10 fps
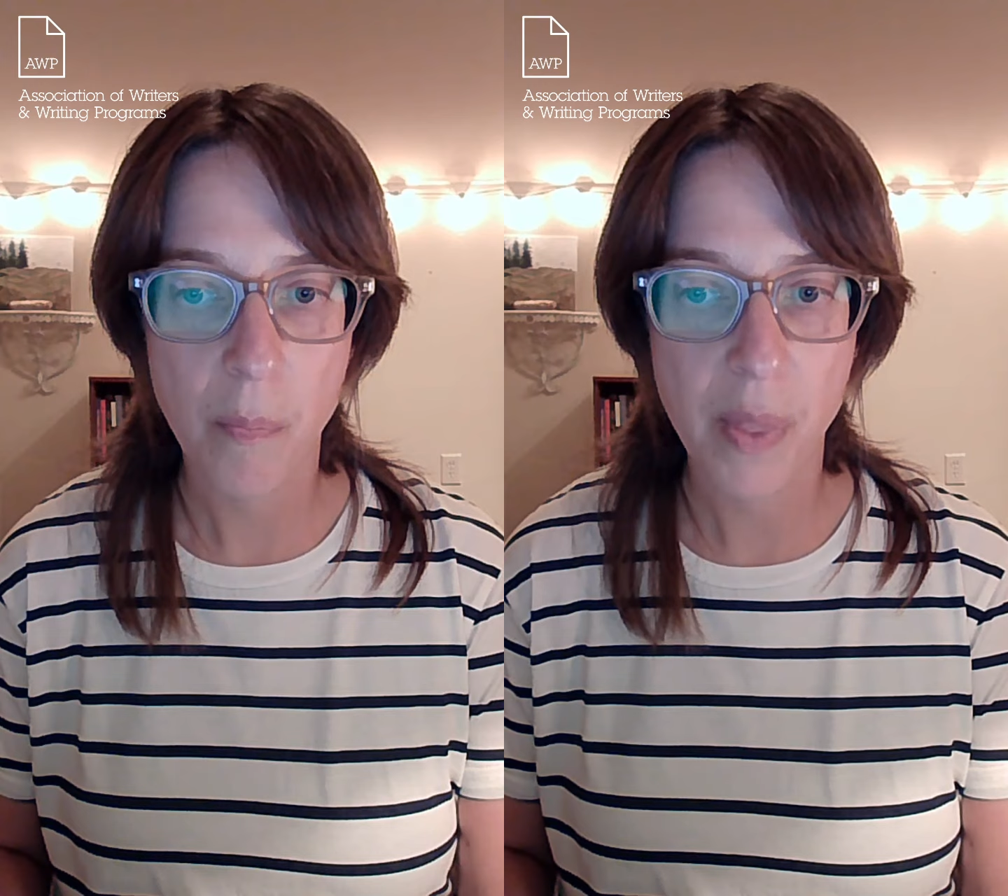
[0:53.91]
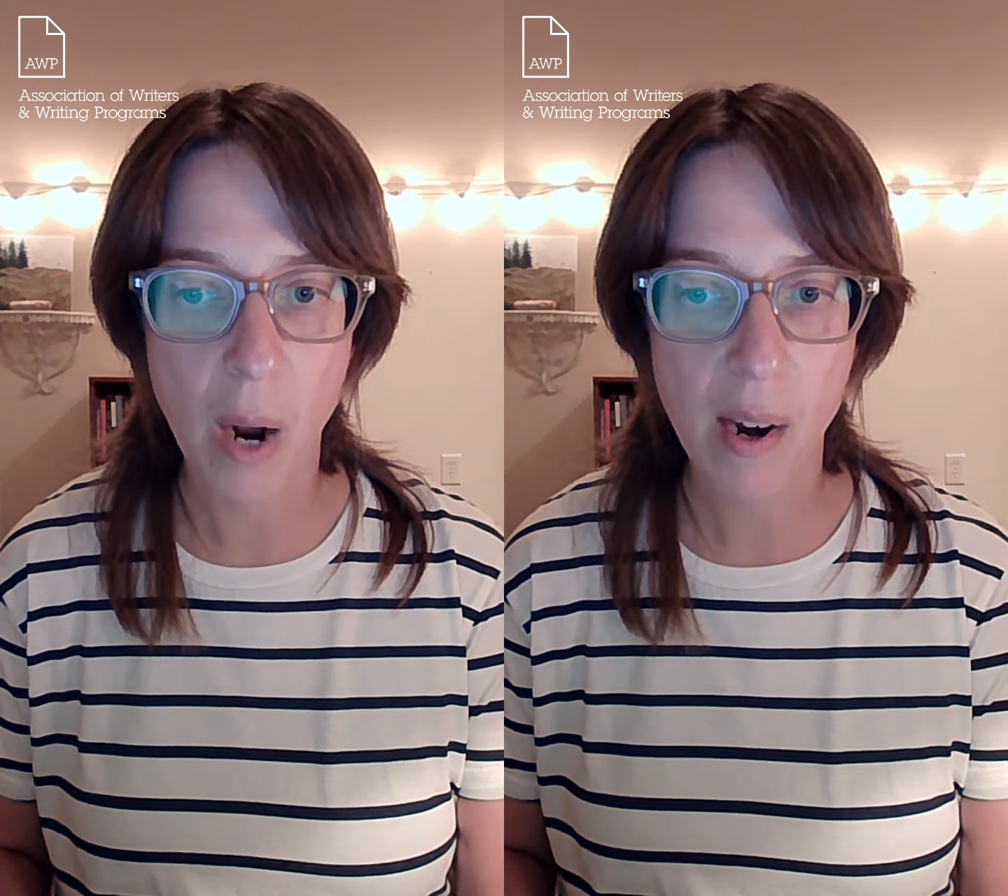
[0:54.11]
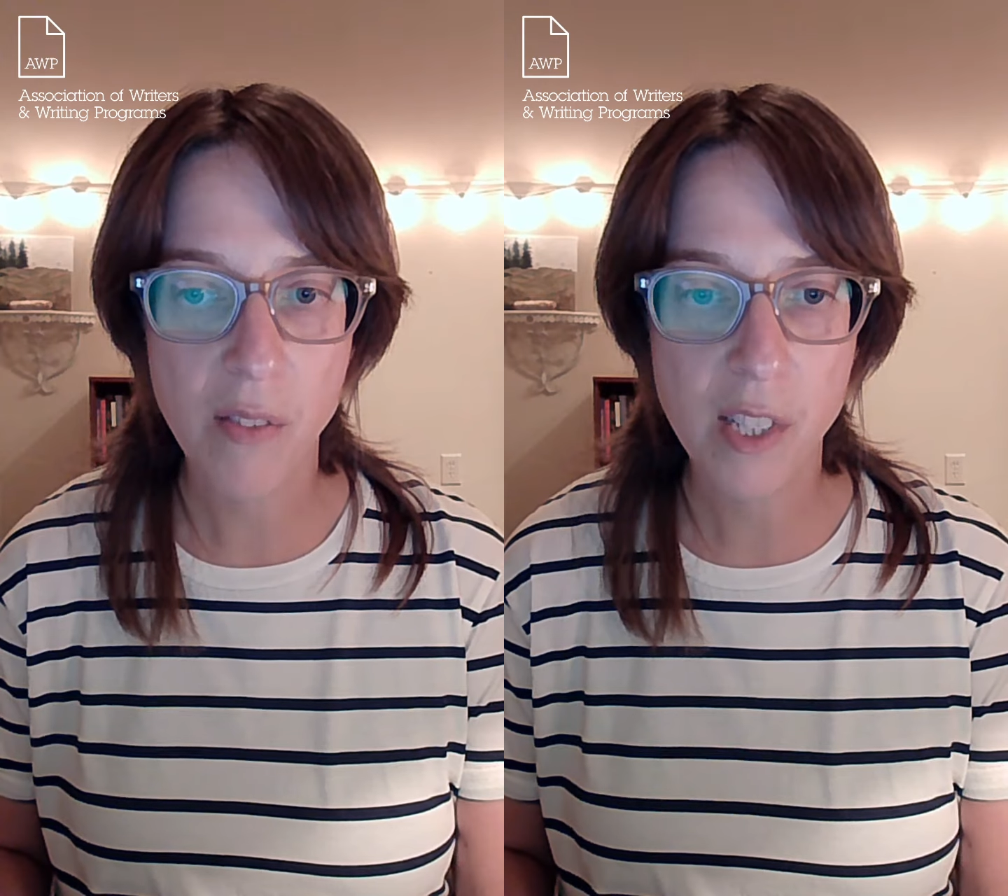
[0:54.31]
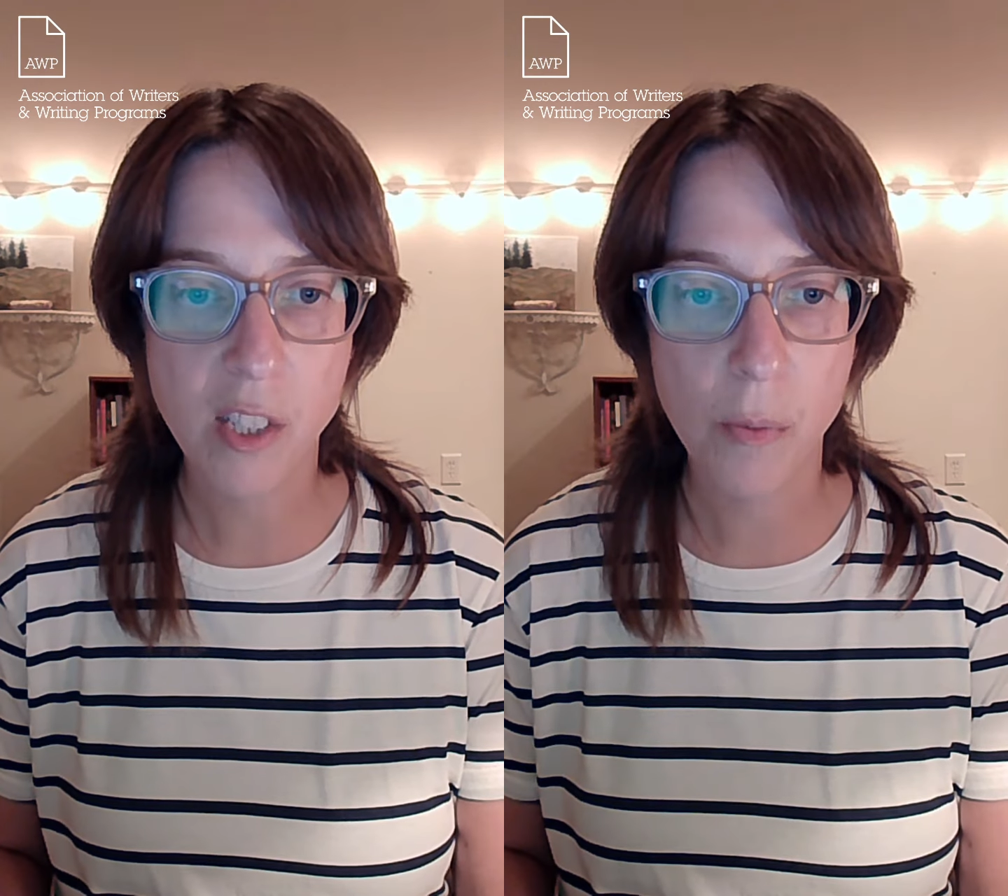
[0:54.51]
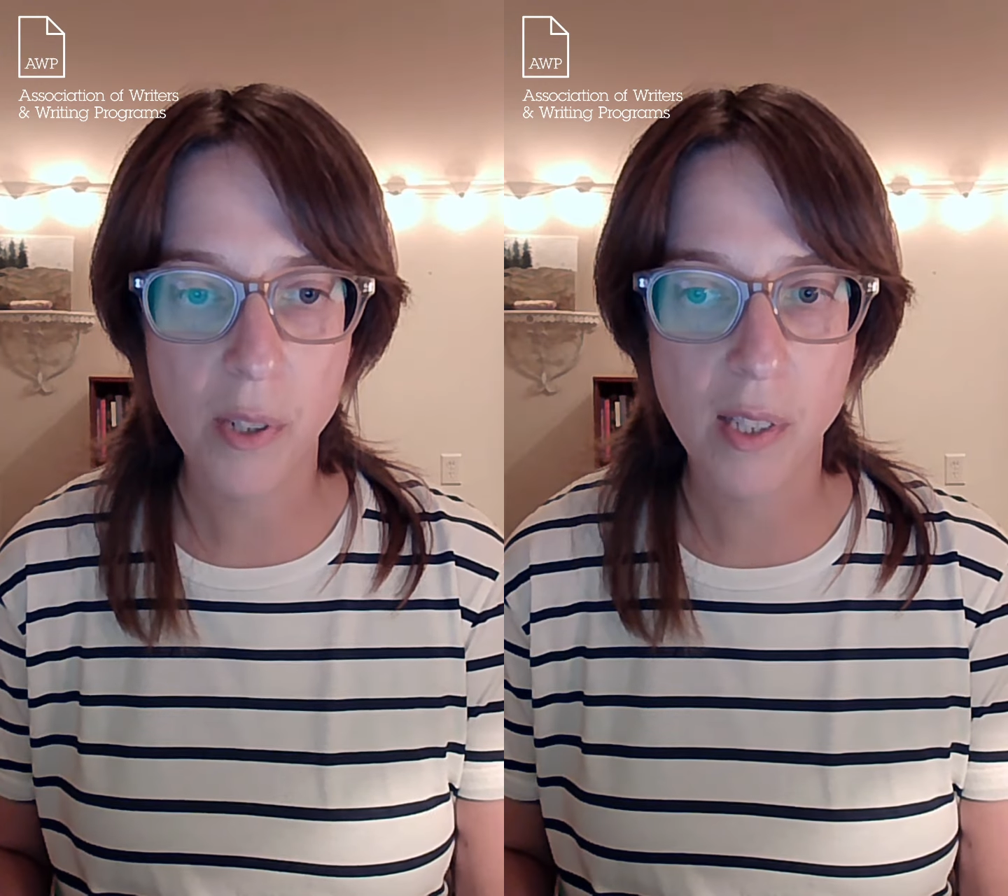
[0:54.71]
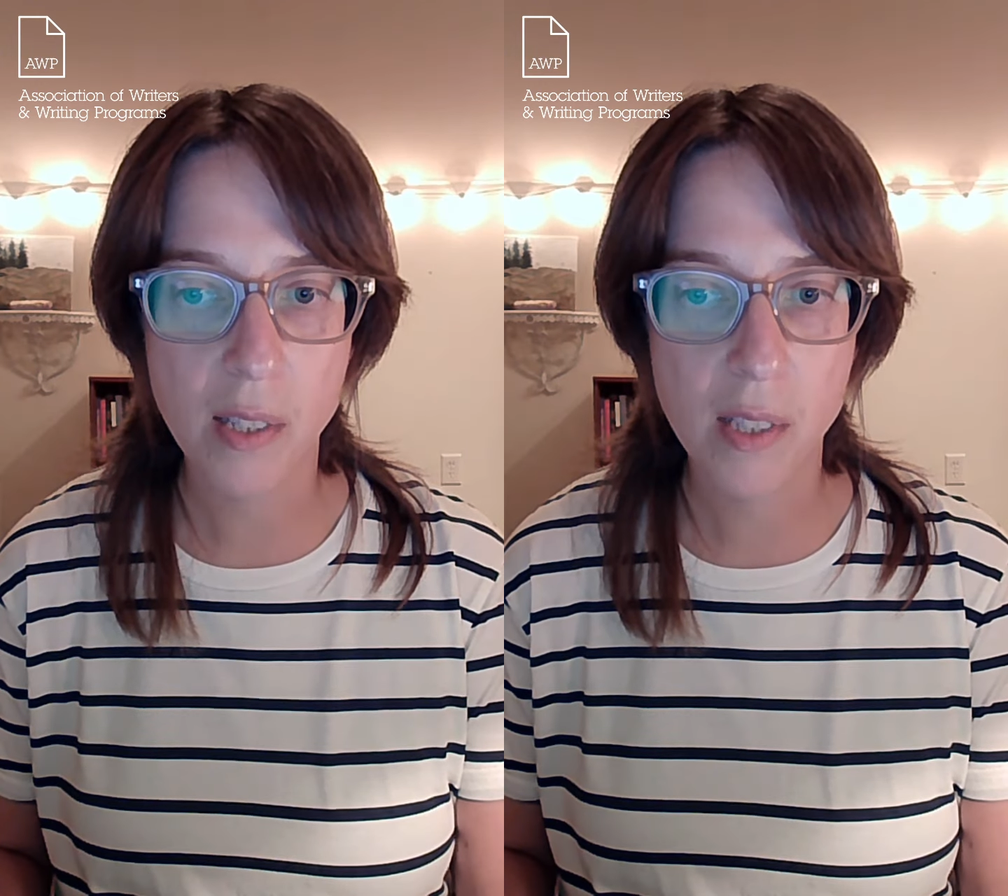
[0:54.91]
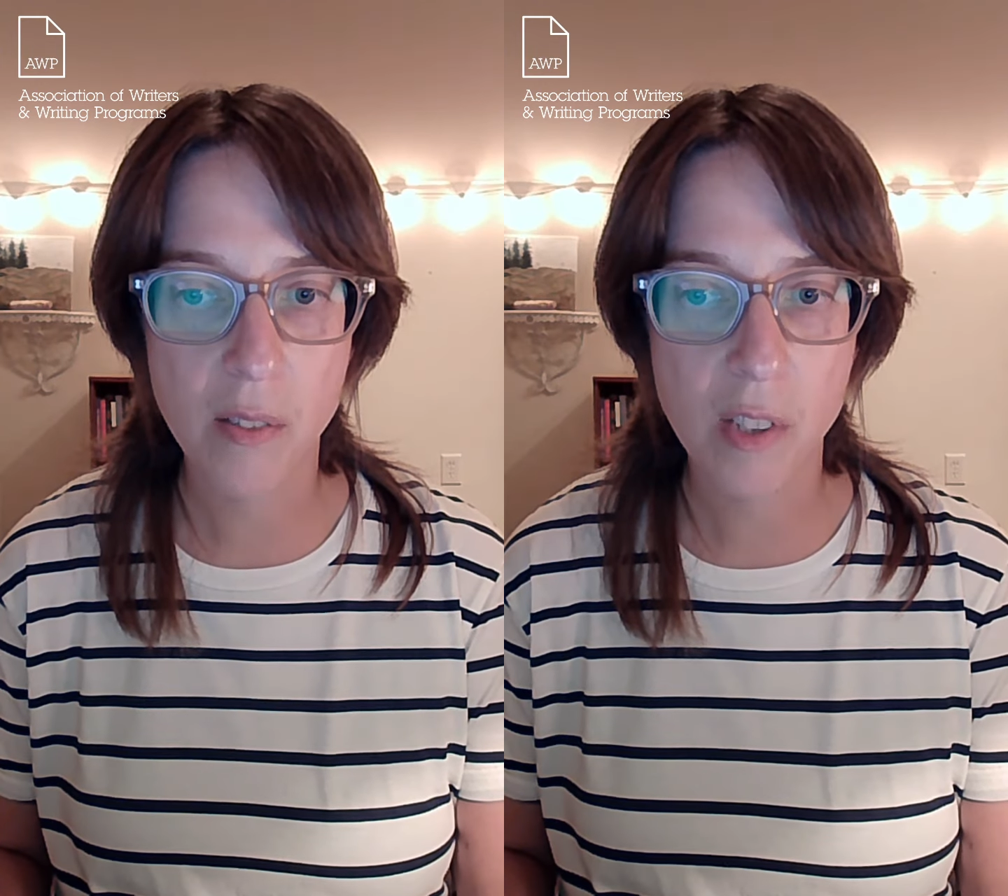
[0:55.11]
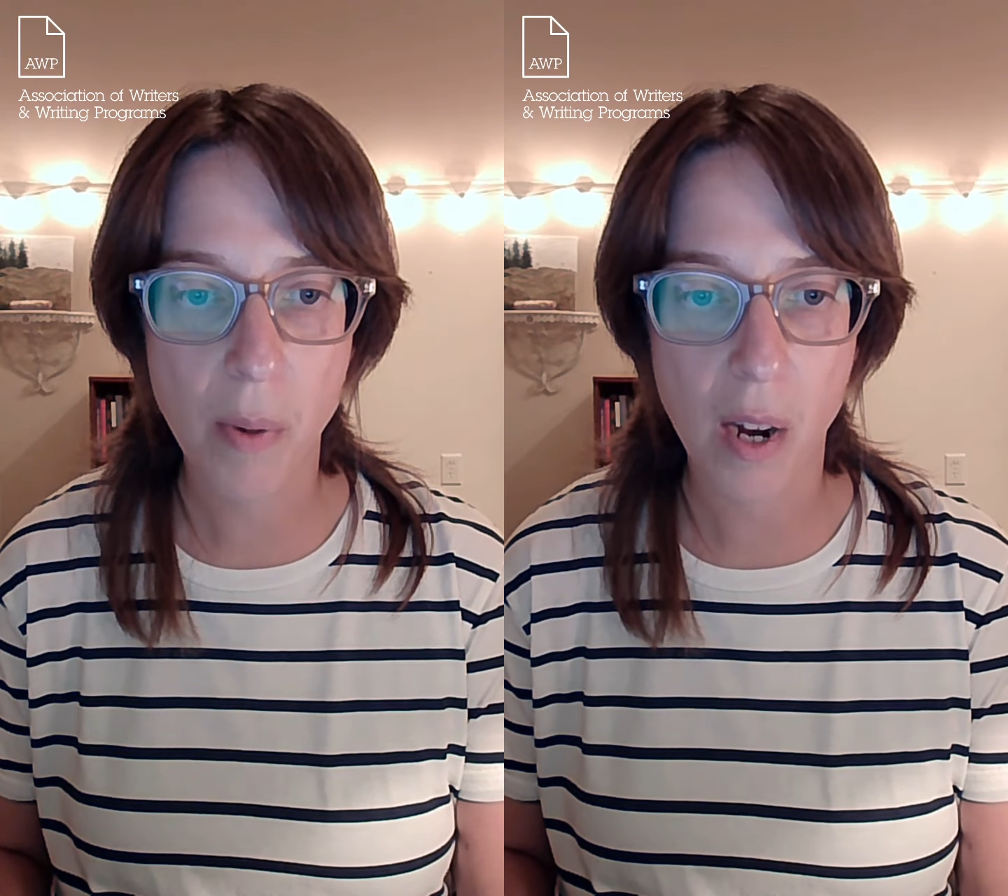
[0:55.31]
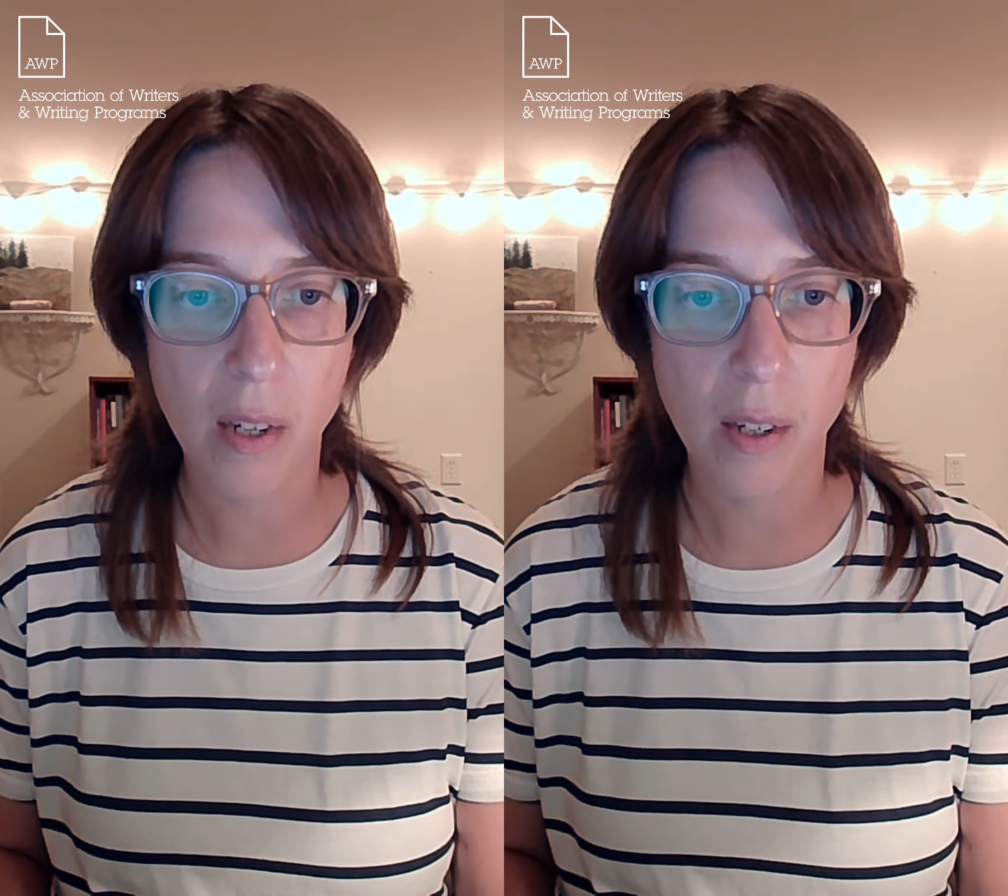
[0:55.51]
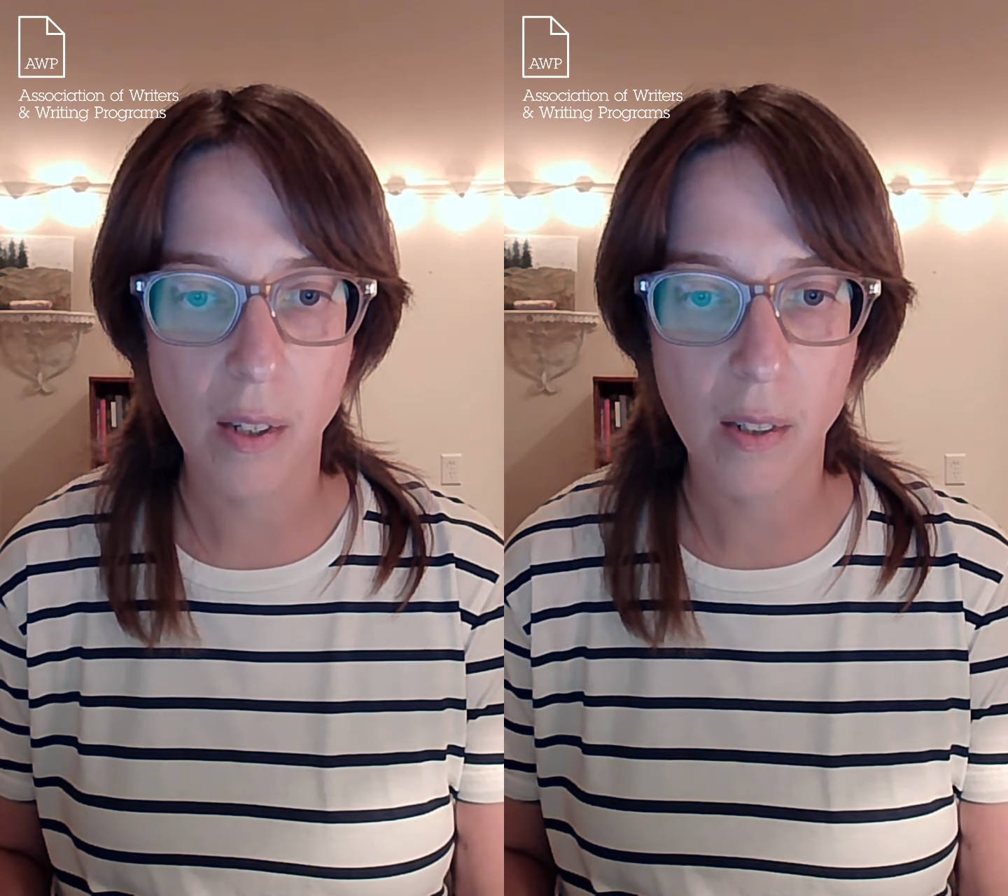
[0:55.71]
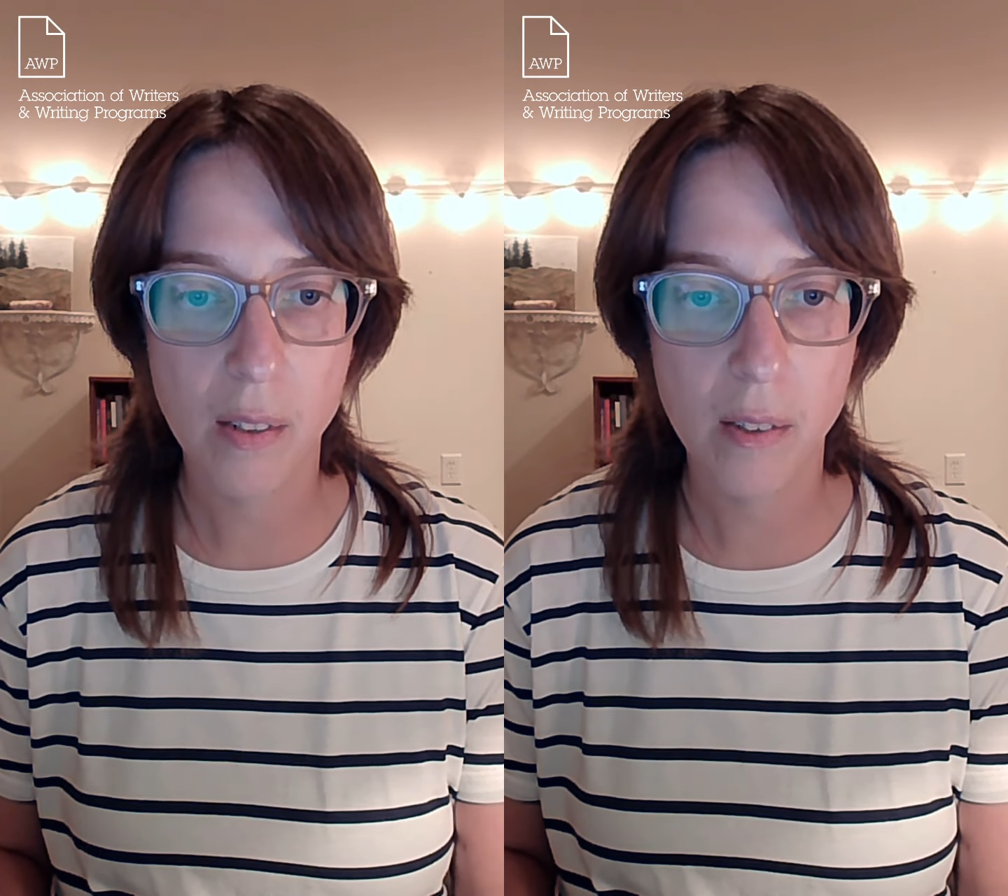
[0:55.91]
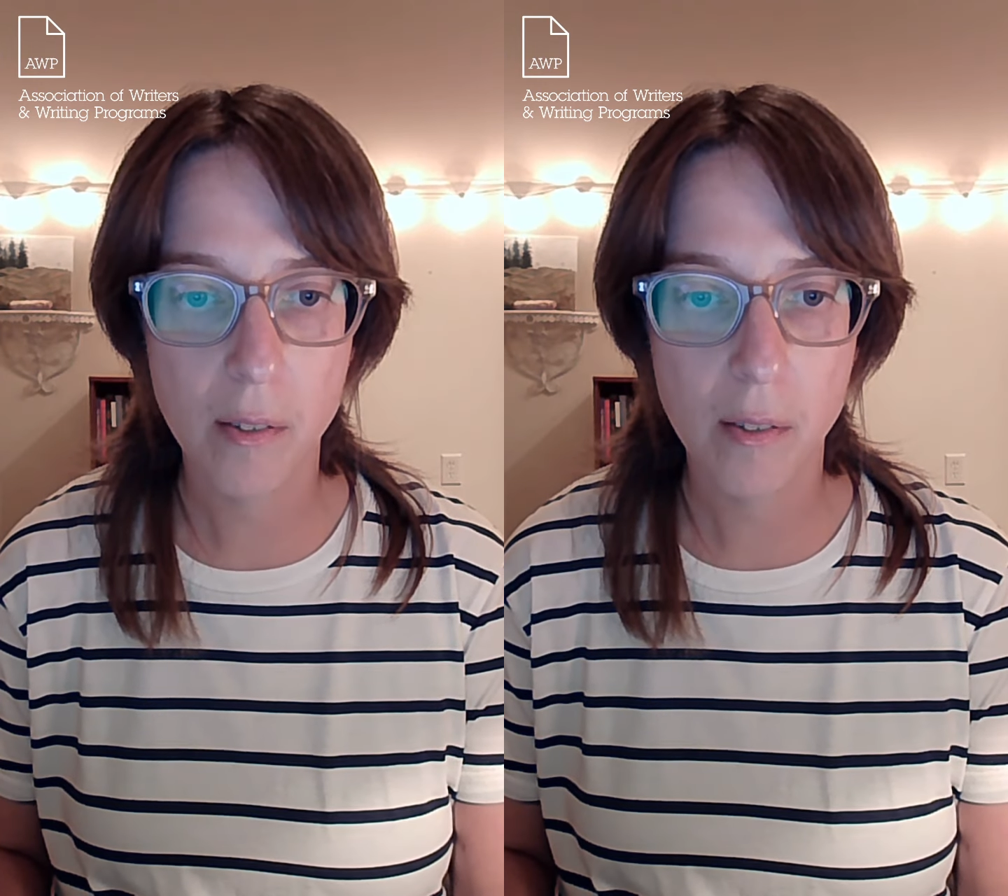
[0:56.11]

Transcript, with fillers: Now I have this super sensitive spot here